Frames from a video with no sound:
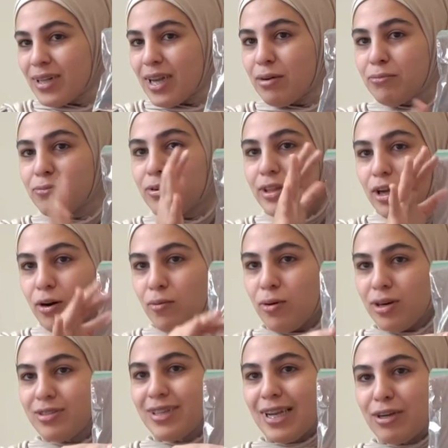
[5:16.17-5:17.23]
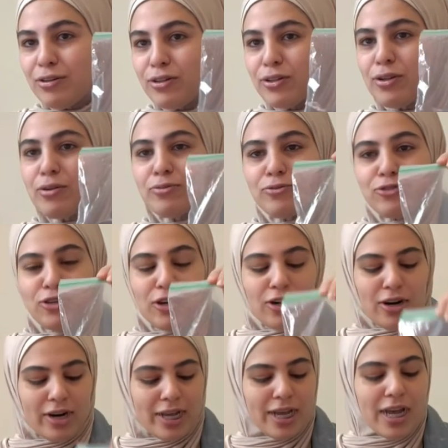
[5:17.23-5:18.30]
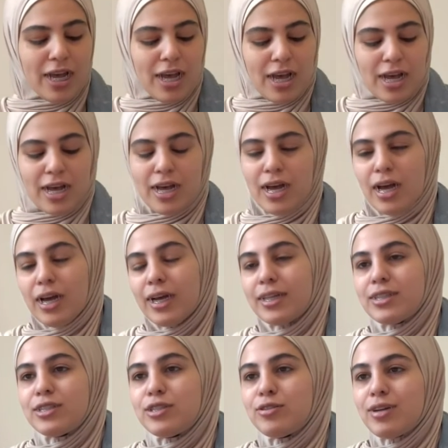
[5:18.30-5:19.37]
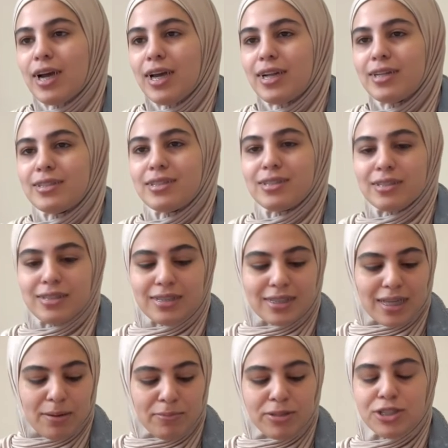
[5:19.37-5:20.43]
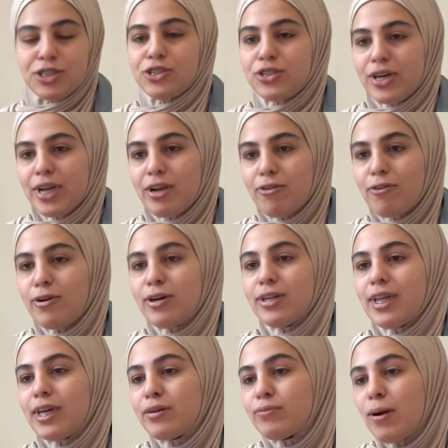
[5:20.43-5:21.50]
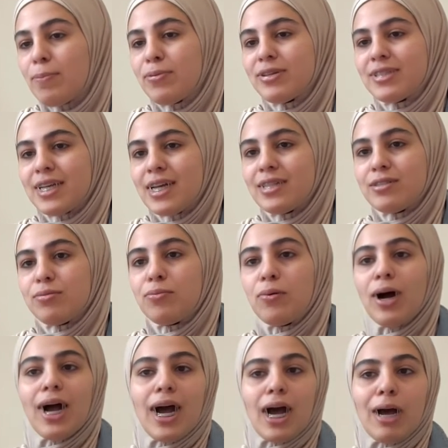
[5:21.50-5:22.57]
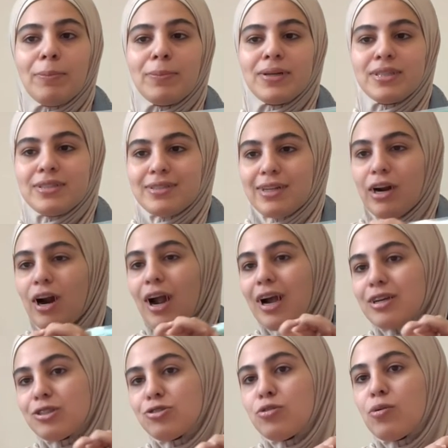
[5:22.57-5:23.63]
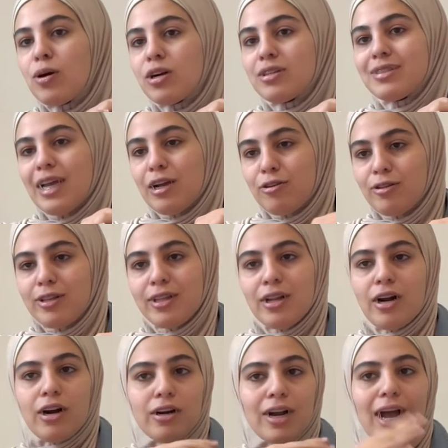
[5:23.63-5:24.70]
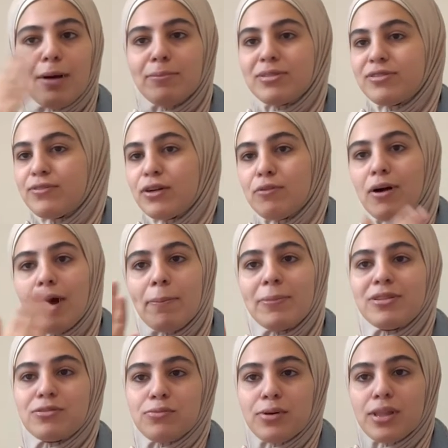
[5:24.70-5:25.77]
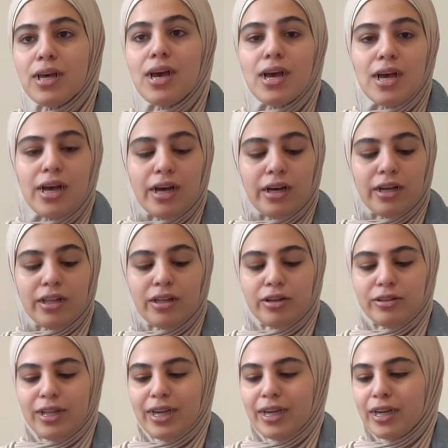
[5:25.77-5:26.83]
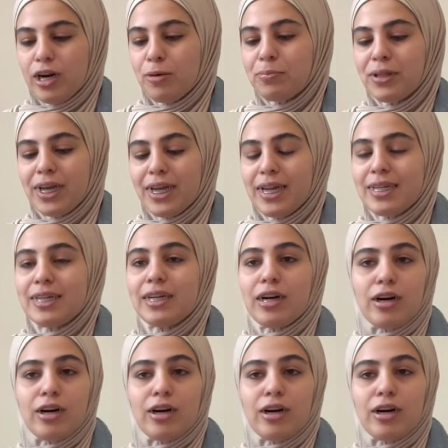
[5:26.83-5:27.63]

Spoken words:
with our water cycle drawn on it, to kind of demonstrate or like represent what happens in our actual water cycle, in our atmosphere, what happens with like in our planet, in